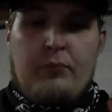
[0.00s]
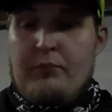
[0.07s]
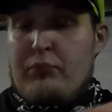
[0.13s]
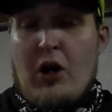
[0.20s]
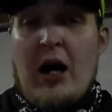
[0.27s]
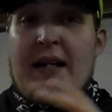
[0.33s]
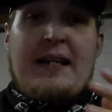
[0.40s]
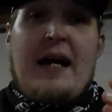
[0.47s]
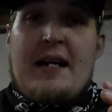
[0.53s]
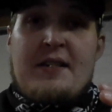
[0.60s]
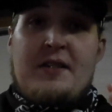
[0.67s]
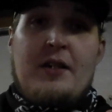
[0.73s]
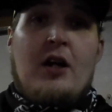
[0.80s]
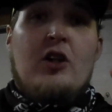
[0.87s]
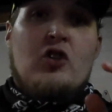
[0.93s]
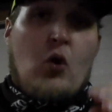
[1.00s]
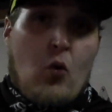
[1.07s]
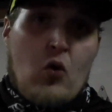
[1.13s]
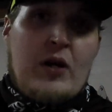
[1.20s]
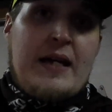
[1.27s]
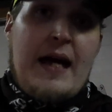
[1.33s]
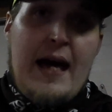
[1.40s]
broadcasted on
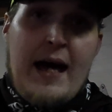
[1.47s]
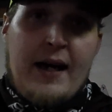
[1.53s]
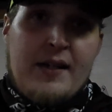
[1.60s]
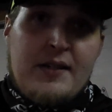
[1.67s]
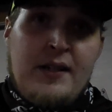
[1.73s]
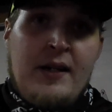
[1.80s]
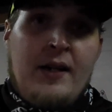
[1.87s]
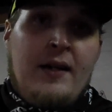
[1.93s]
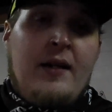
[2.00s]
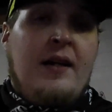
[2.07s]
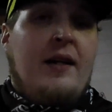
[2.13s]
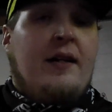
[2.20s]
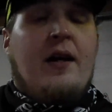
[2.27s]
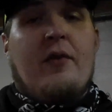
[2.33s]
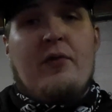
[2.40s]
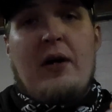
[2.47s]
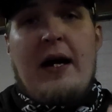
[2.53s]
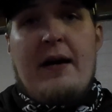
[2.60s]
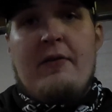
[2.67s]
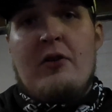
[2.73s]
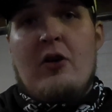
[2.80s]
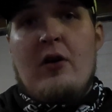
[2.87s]
Tourney-X. Now, if you
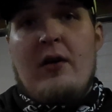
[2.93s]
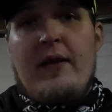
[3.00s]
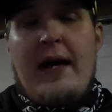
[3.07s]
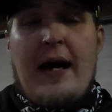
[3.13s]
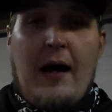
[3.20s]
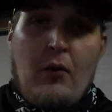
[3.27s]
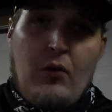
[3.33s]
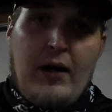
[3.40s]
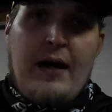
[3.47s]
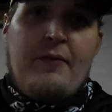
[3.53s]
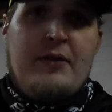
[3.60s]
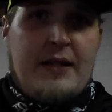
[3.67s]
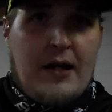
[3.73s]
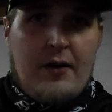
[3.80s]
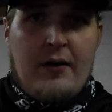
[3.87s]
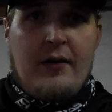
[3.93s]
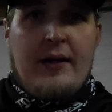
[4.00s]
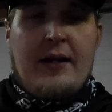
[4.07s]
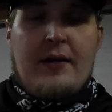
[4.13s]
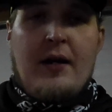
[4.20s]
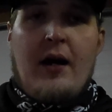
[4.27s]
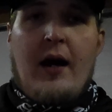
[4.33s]
haven't heard of that, I will have it down in the
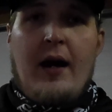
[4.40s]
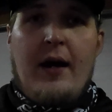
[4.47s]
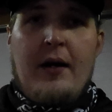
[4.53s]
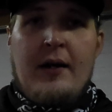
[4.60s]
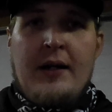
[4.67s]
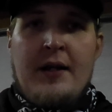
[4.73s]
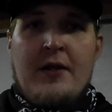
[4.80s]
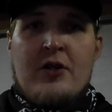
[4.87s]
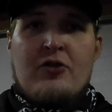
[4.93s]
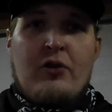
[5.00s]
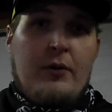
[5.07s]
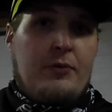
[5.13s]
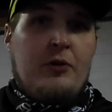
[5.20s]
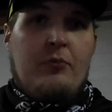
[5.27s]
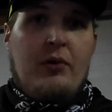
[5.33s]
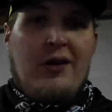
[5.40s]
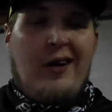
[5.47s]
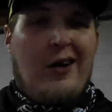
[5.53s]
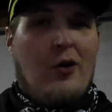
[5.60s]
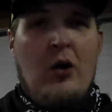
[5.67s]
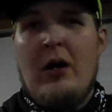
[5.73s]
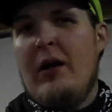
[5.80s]
link in the description
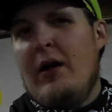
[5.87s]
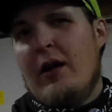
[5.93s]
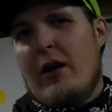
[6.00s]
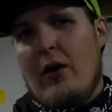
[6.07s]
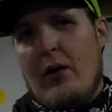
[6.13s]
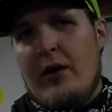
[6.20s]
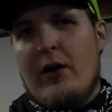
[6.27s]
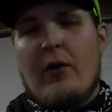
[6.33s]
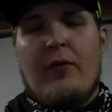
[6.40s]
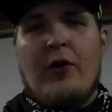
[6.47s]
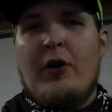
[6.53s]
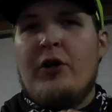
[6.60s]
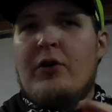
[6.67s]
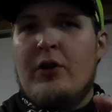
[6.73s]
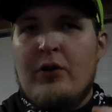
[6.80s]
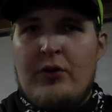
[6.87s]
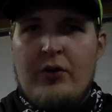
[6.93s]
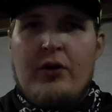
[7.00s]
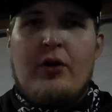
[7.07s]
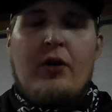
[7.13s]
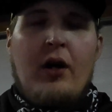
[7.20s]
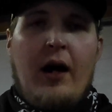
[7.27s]
below. Go ahead over, you can do
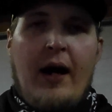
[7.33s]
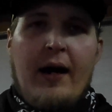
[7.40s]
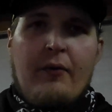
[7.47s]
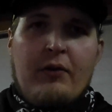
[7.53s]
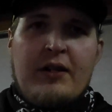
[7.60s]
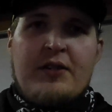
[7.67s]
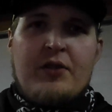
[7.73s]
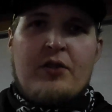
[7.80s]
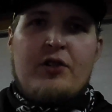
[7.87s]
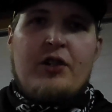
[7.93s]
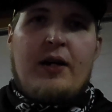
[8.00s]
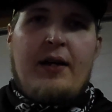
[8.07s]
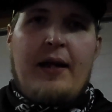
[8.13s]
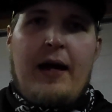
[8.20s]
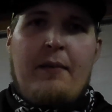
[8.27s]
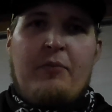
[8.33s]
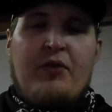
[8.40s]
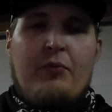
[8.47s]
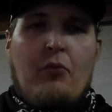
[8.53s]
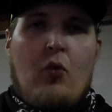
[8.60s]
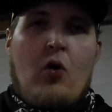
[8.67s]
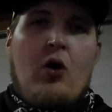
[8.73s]
your research on that some
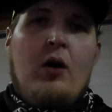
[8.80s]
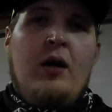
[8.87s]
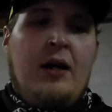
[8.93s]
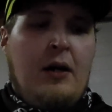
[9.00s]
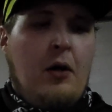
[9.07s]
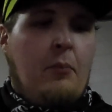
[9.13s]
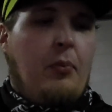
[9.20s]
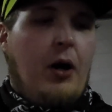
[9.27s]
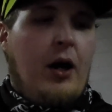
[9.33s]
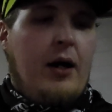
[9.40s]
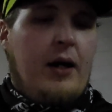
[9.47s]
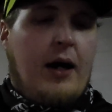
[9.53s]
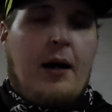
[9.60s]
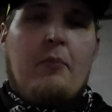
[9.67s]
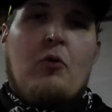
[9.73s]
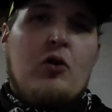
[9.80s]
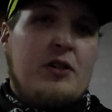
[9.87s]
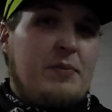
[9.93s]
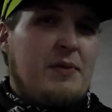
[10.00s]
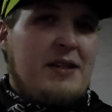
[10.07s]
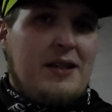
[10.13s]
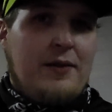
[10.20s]
more. But more
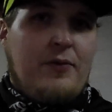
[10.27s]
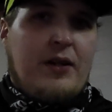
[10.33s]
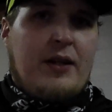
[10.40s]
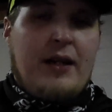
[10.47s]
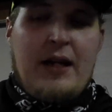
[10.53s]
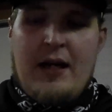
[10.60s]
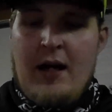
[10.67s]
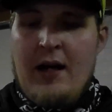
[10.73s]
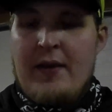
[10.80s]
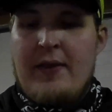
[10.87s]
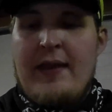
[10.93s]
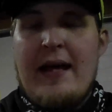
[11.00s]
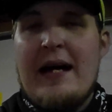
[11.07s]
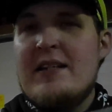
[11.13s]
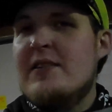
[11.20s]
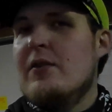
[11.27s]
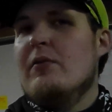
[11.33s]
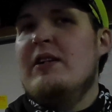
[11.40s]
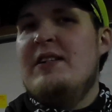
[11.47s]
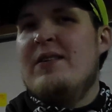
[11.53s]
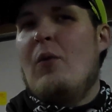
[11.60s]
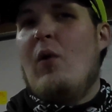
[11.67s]
specifically, that's the
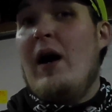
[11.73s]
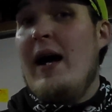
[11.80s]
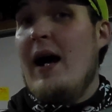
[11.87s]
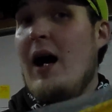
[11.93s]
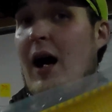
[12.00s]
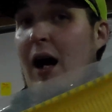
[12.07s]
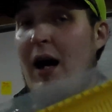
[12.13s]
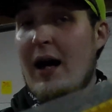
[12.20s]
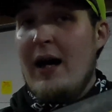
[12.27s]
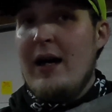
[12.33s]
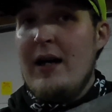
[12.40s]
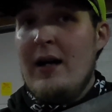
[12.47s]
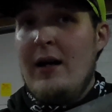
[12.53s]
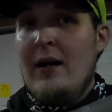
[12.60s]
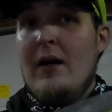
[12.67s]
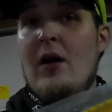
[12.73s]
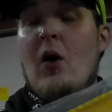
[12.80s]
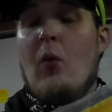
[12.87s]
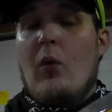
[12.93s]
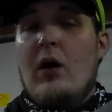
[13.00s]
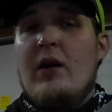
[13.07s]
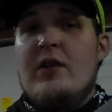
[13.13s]
reason why I
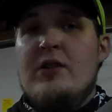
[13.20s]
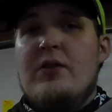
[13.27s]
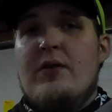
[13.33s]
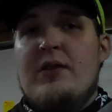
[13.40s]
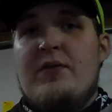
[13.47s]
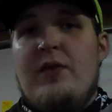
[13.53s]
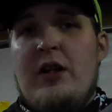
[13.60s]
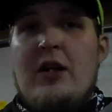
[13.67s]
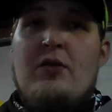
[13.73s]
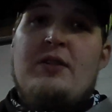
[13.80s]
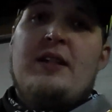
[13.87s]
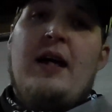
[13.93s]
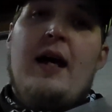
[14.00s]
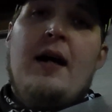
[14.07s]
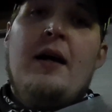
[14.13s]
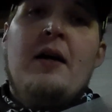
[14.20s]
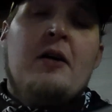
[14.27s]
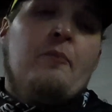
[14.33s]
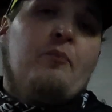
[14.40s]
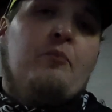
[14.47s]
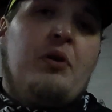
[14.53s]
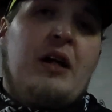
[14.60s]
wanted to do this video today.
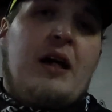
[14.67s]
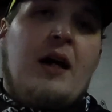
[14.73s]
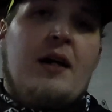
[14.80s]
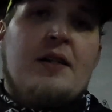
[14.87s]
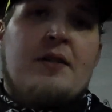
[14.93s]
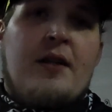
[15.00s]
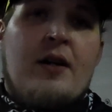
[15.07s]
Because